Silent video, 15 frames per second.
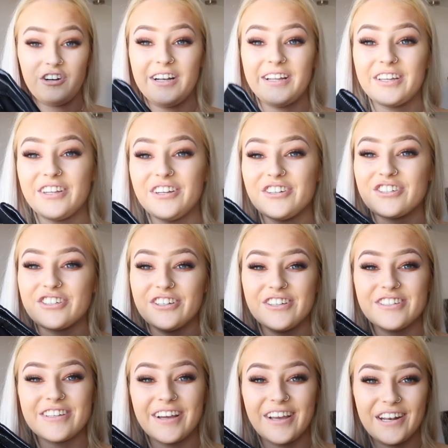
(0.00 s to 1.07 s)
really cute
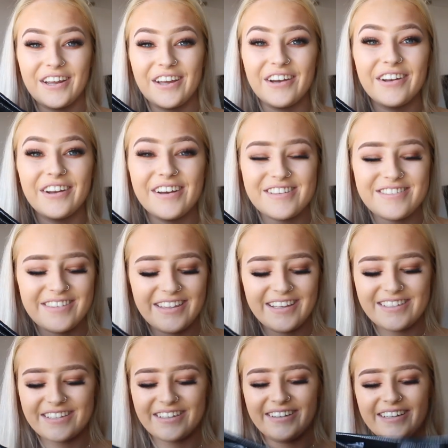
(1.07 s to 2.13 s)
shoes that are going to go nice with
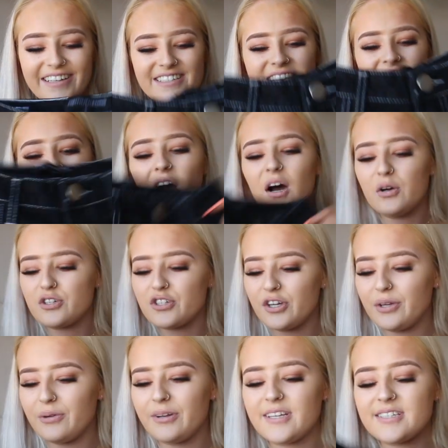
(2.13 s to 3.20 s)
these guys. I'll show
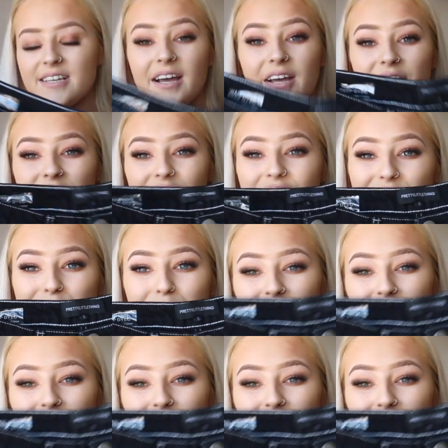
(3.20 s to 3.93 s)
you in a second,